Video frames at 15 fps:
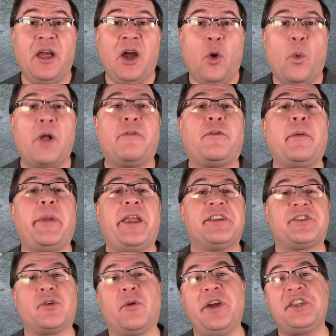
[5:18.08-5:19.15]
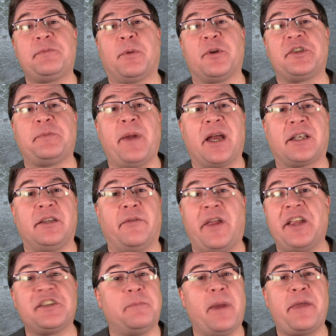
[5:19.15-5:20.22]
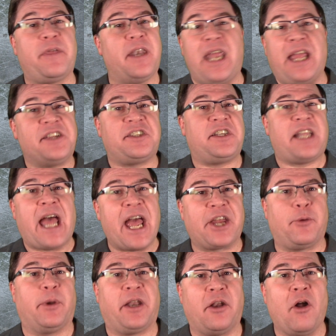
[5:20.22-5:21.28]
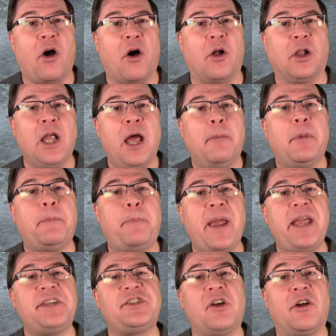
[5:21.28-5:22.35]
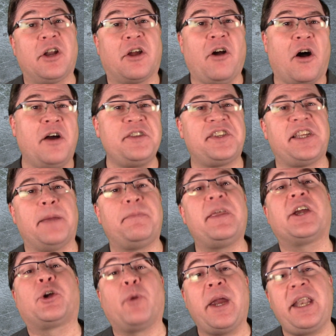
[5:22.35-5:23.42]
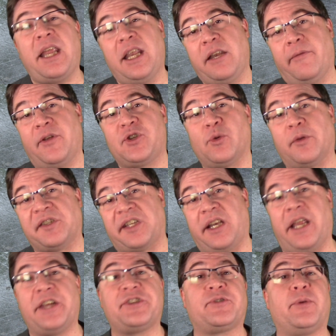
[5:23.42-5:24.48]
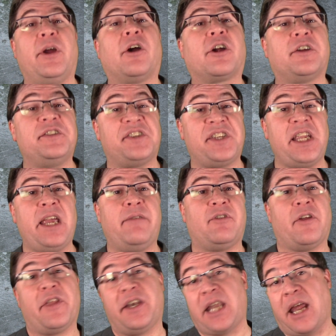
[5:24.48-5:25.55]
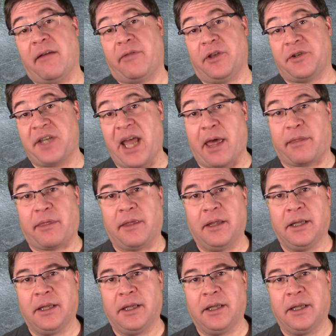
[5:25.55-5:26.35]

Well, from a historian's perspective, his method isn't accurate at all, but based on a concept that great individuals in history are conceived on the day of their death.